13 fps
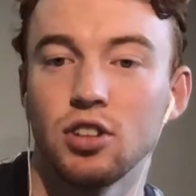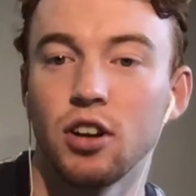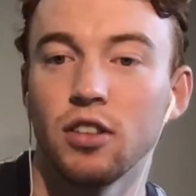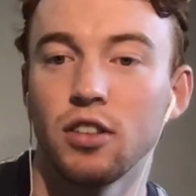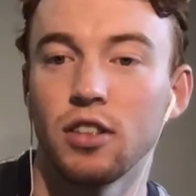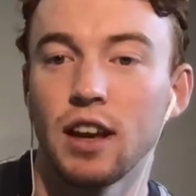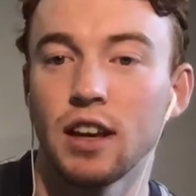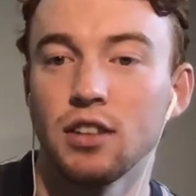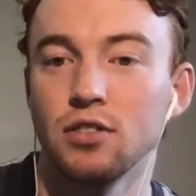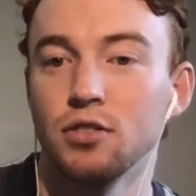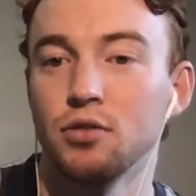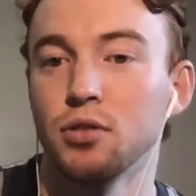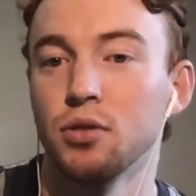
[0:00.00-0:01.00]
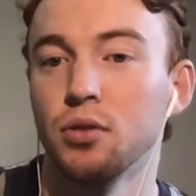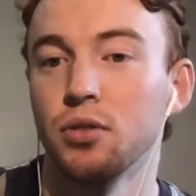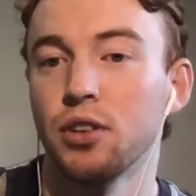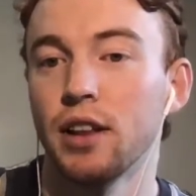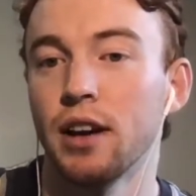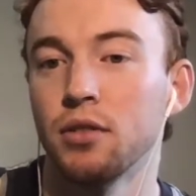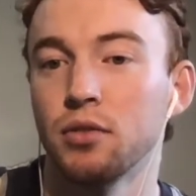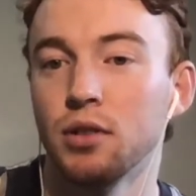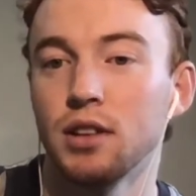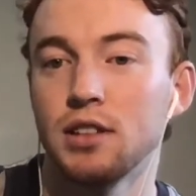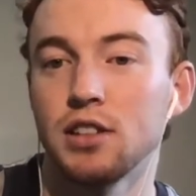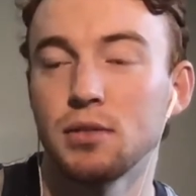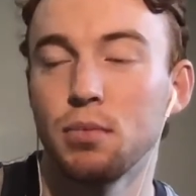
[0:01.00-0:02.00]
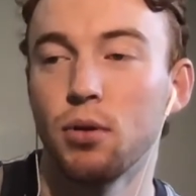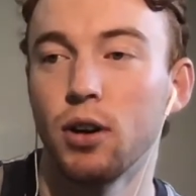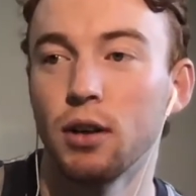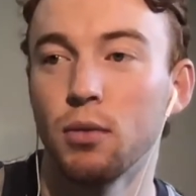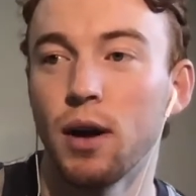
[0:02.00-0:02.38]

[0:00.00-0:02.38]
that they can do it all. So that was really disappointing.